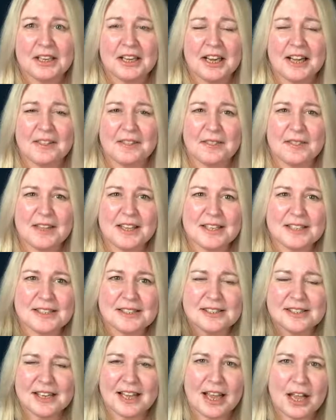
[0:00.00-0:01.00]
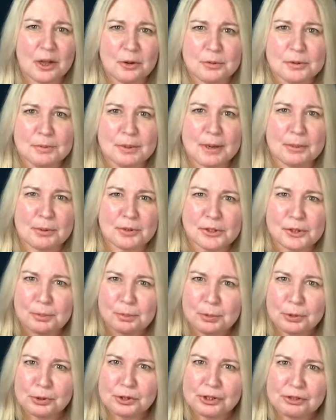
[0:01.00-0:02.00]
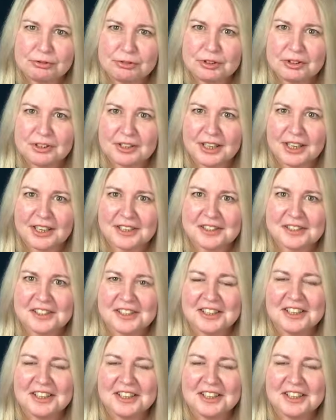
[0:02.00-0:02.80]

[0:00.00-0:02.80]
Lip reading: and this helps people to push through that